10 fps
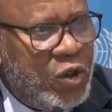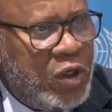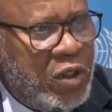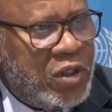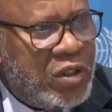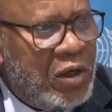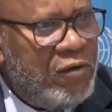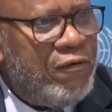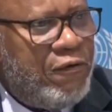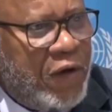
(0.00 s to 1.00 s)
to
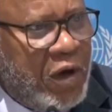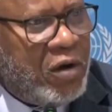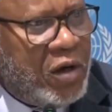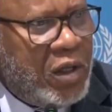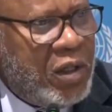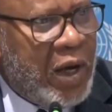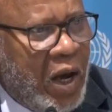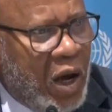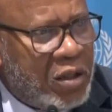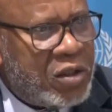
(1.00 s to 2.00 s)
instill fear the
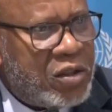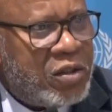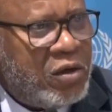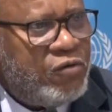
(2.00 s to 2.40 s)
hearts